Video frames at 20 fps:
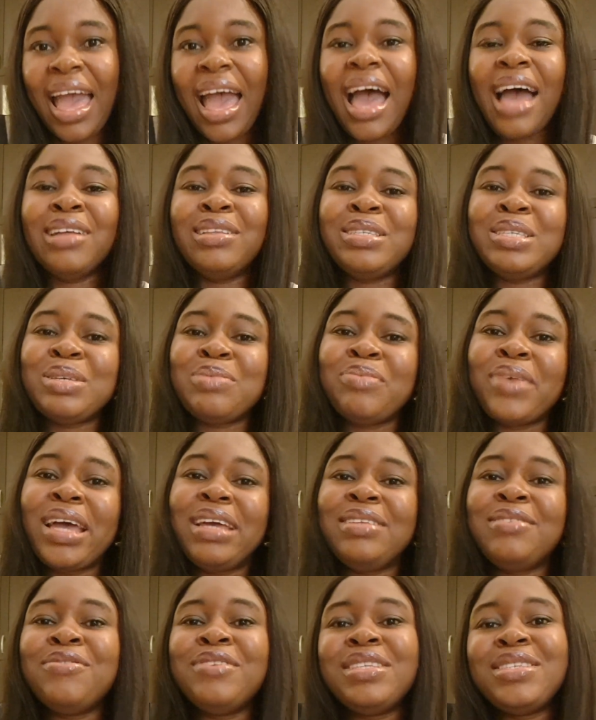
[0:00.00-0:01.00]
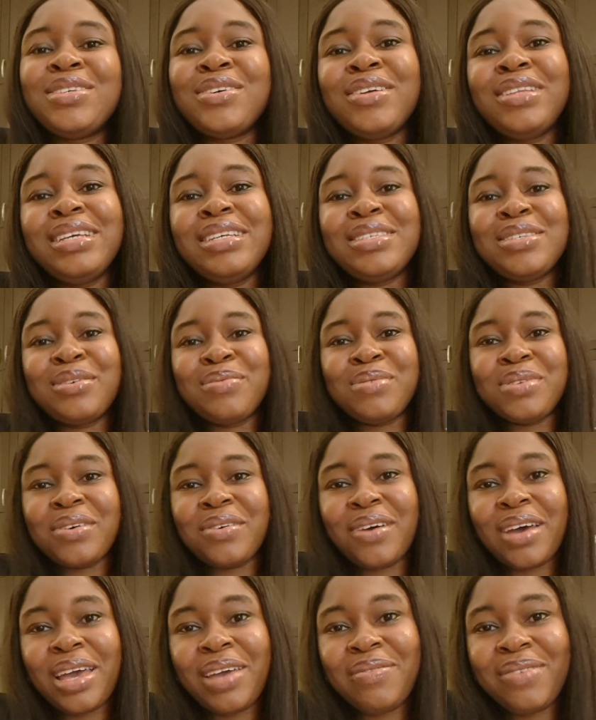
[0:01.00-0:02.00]
And to my returning
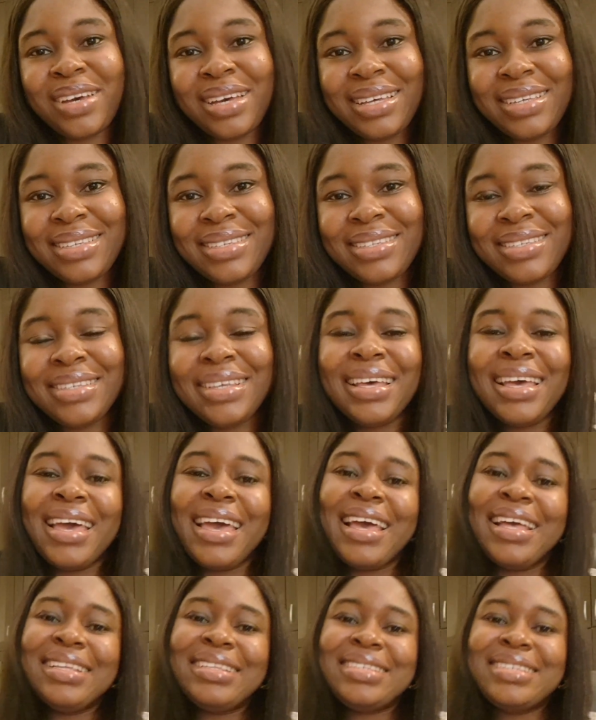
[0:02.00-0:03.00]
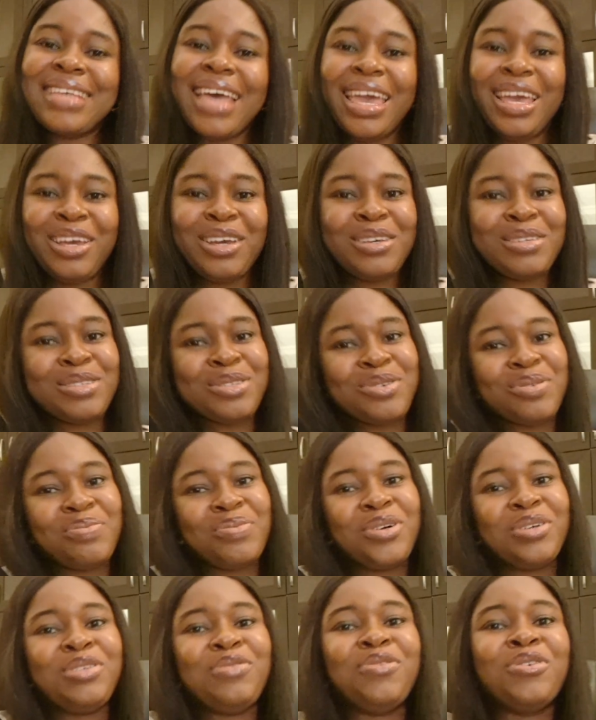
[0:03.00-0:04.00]
subscribers, thank you so
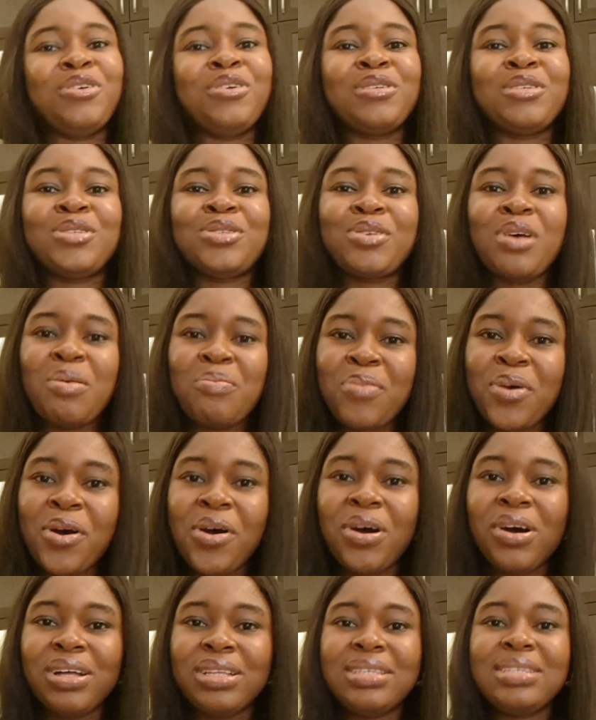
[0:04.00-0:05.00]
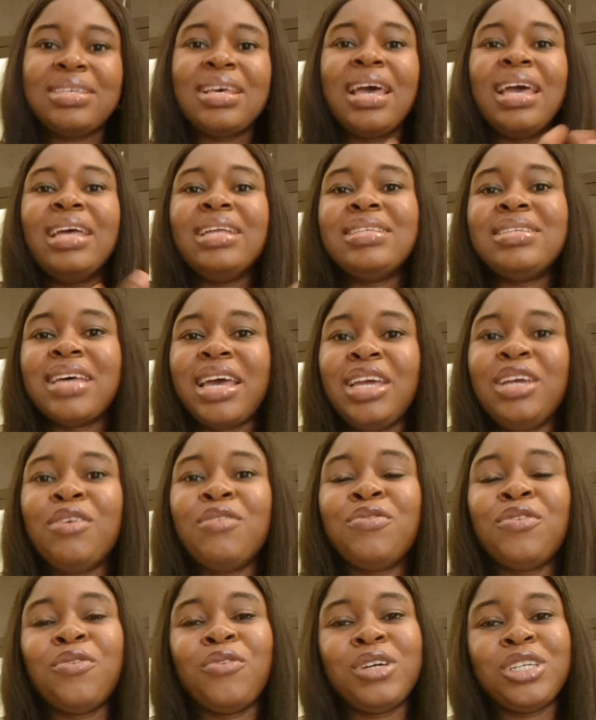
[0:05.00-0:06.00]
much for your support. Thank
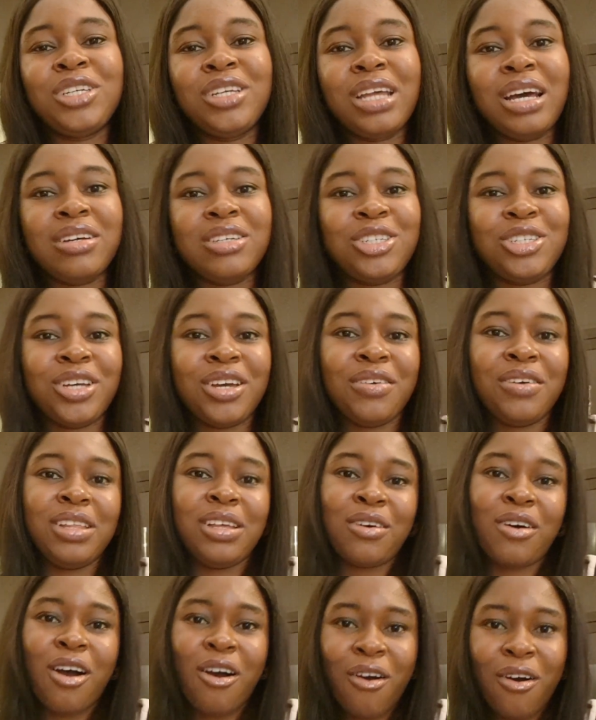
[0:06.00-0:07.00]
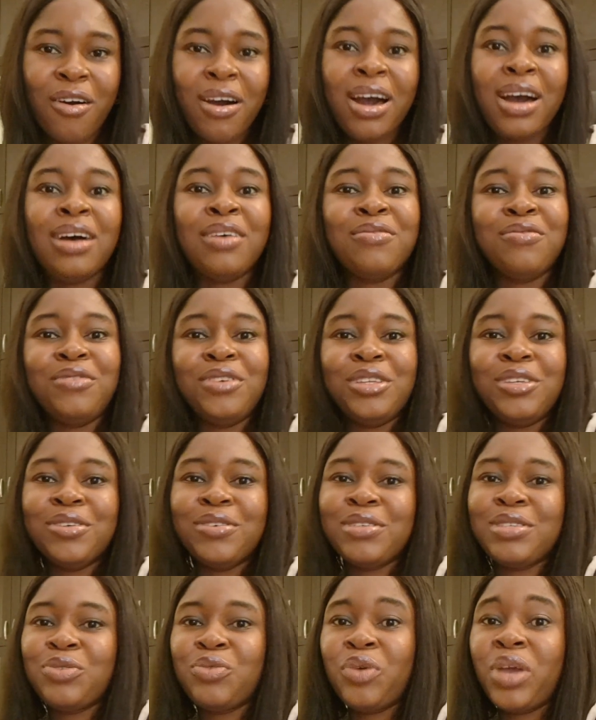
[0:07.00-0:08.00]
you for watching and sharing all our
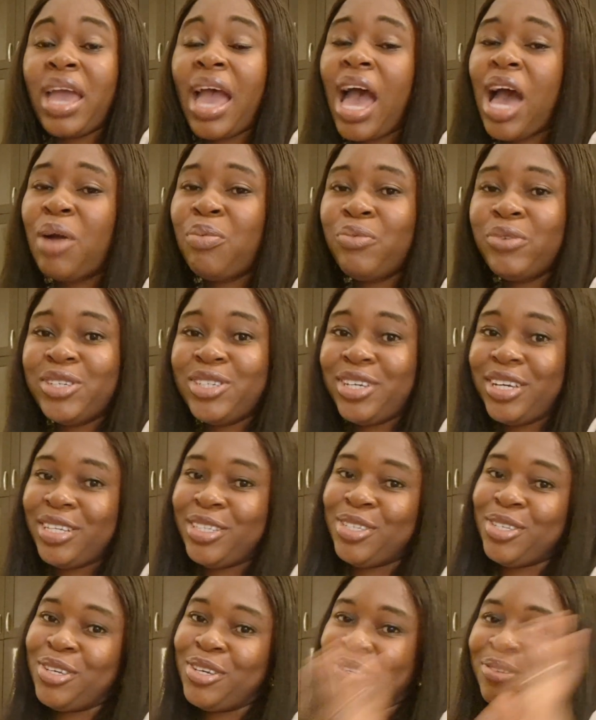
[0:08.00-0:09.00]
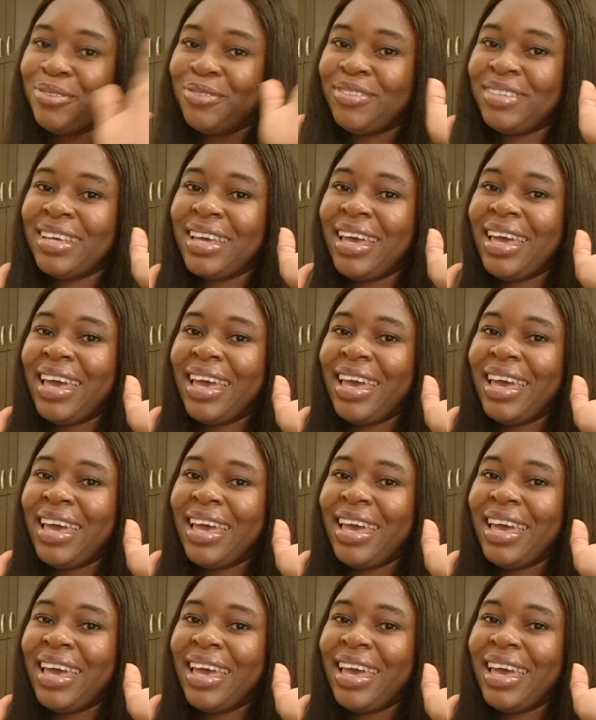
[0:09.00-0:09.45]
videos. We appreciate you.